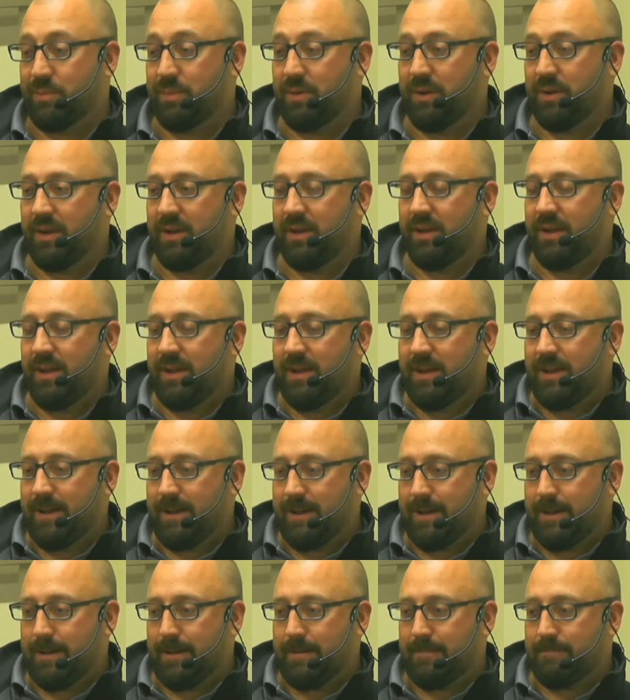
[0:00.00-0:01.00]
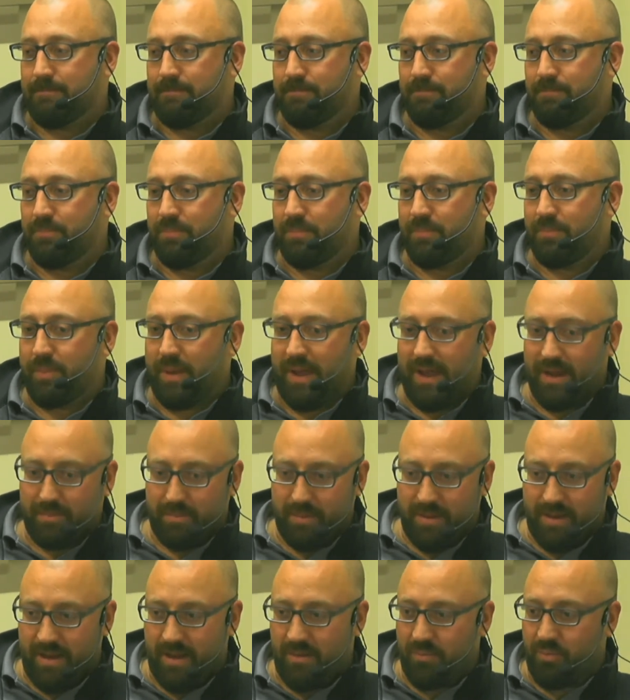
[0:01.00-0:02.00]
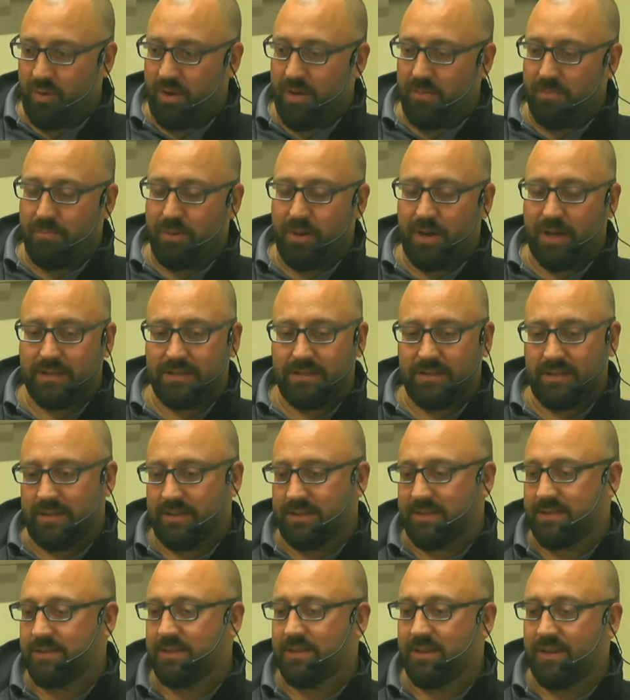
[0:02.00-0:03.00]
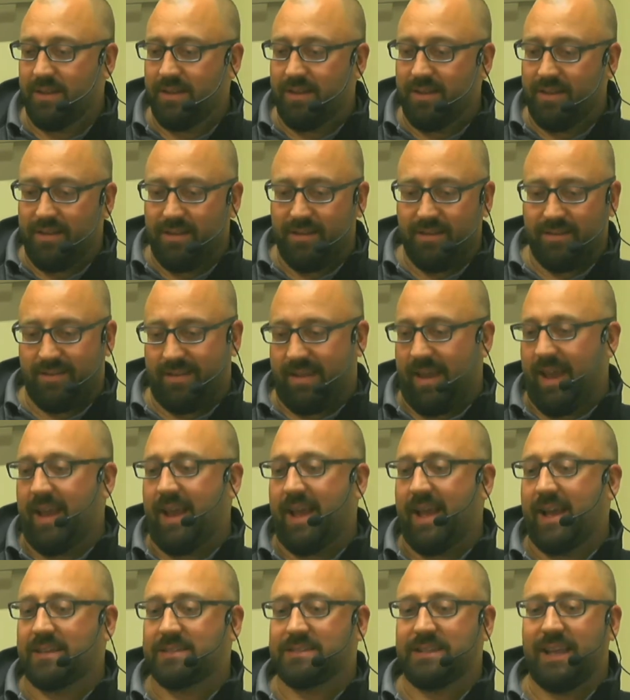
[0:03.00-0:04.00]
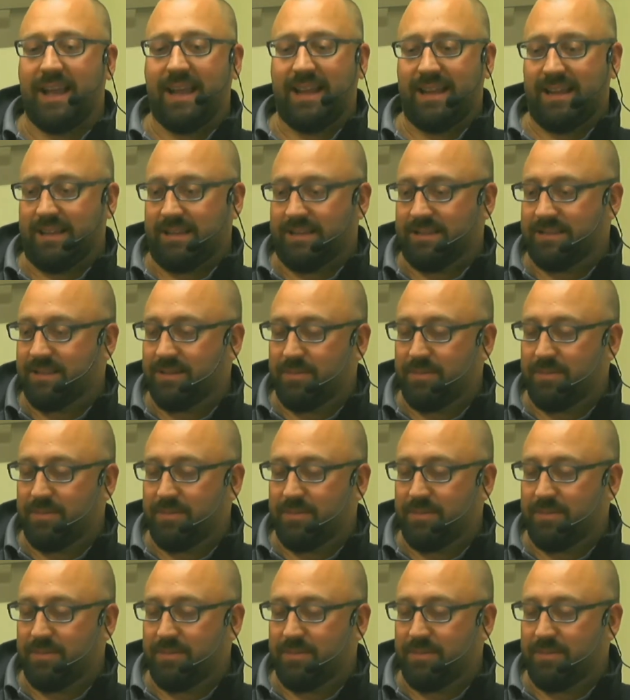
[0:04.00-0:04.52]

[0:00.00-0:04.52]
But Pac-Man had went and bought these KX80s.